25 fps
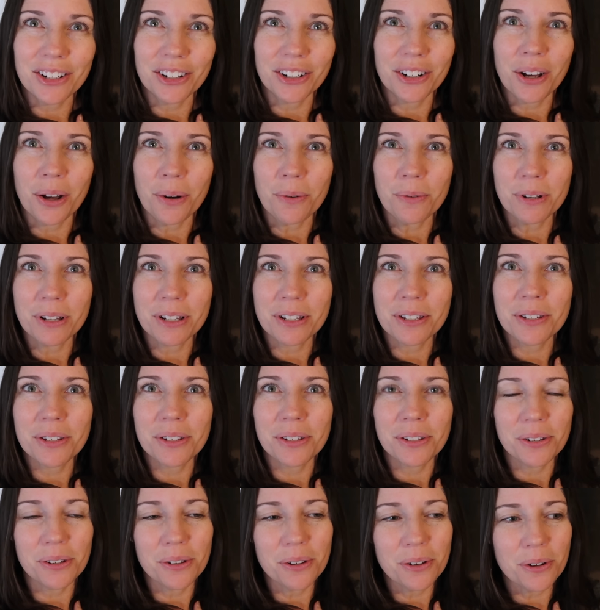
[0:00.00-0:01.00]
You're going
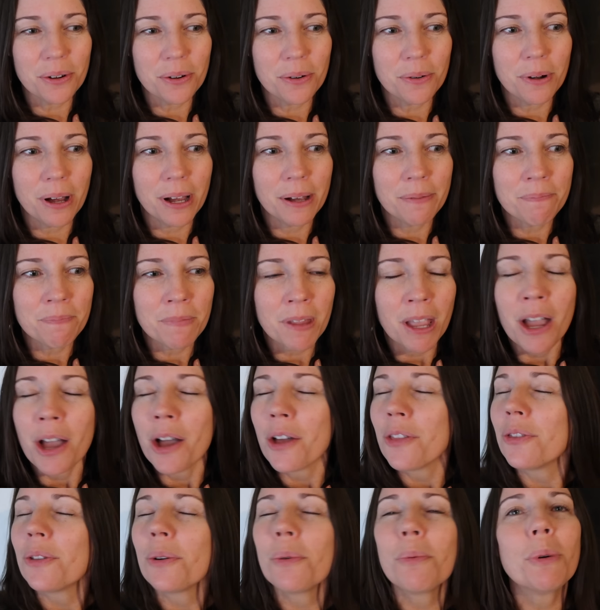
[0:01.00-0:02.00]
to
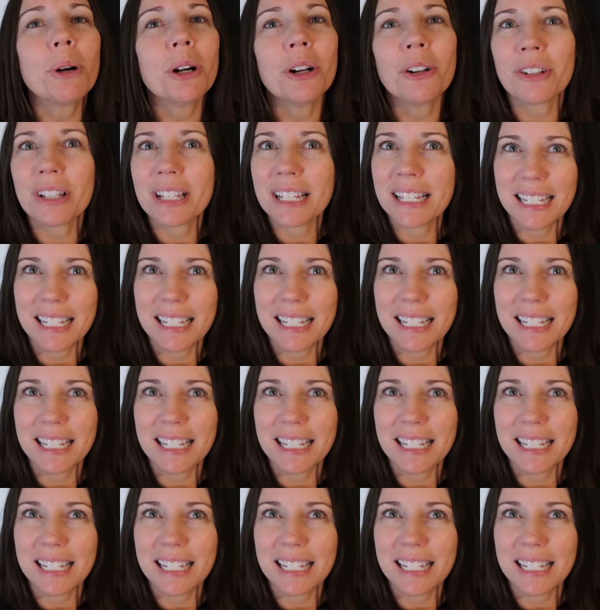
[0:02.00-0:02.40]
the World